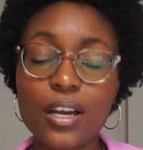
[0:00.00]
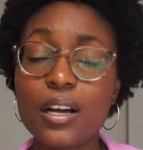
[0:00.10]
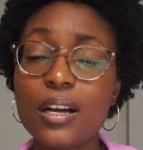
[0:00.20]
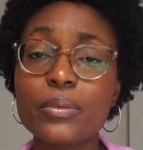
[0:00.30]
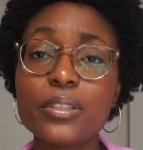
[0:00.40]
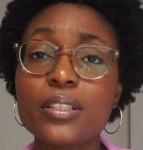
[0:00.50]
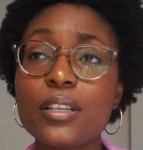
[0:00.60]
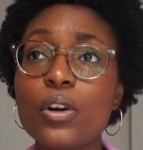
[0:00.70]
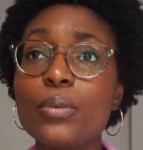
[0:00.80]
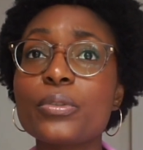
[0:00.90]
I want to say,
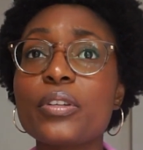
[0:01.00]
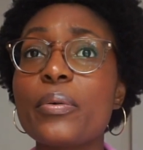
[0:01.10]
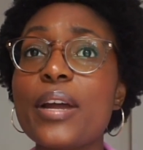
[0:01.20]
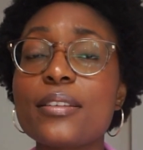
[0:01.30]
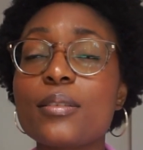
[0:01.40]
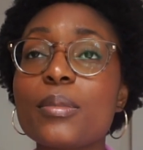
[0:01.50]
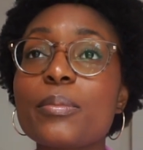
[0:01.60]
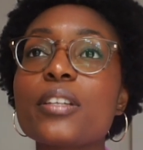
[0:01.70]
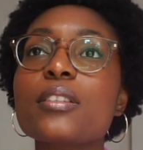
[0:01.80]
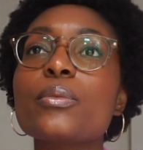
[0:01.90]
almost harassing me,
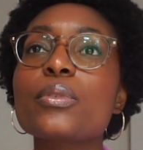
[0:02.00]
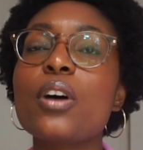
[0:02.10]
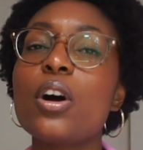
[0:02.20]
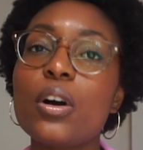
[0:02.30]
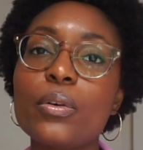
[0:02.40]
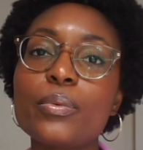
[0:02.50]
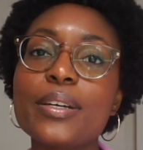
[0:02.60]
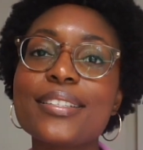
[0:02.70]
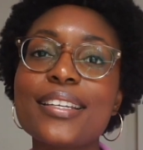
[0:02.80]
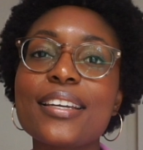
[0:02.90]
because he was
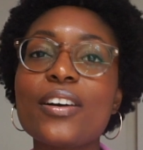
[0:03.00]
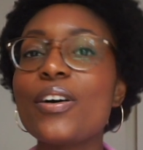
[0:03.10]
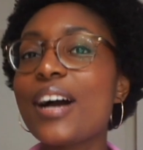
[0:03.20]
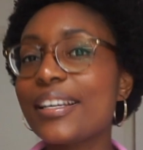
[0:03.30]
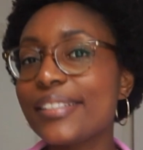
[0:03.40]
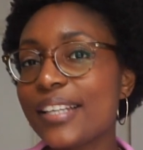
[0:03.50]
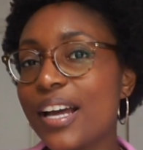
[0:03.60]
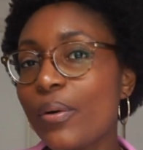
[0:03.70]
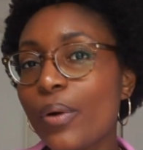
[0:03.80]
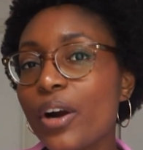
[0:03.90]
always saying, oh, hi Tina,
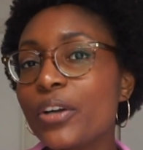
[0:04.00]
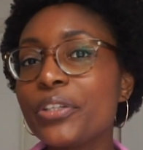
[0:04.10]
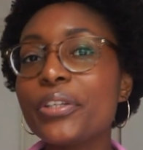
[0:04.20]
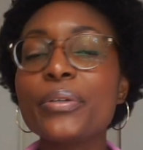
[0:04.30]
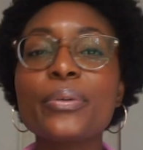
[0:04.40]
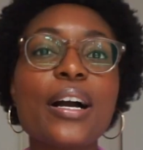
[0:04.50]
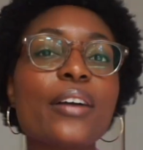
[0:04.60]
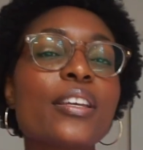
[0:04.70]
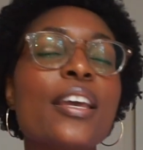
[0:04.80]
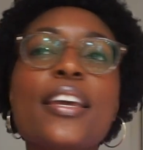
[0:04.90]
how are you?
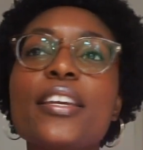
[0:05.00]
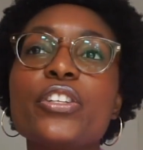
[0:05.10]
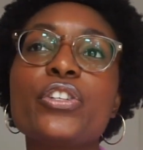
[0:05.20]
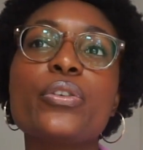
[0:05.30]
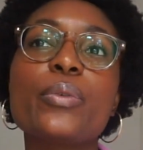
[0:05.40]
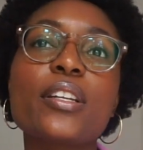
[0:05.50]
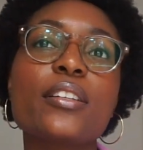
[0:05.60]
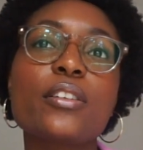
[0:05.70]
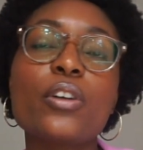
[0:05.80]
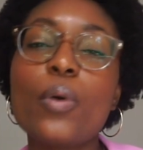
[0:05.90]
Do you want
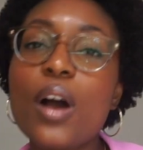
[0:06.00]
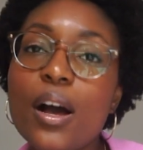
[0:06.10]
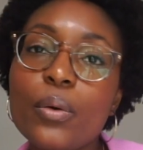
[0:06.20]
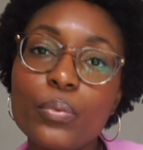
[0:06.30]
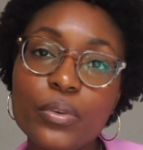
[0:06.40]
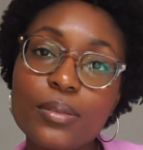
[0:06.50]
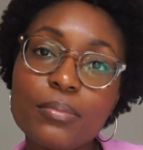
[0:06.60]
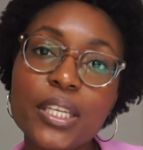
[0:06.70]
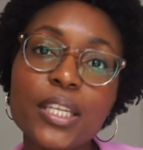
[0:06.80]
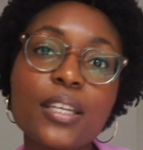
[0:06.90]
to go out with
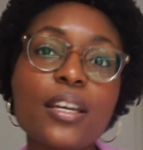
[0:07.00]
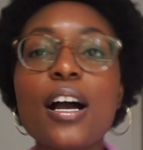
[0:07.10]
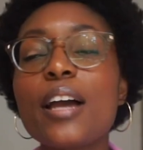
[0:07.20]
me?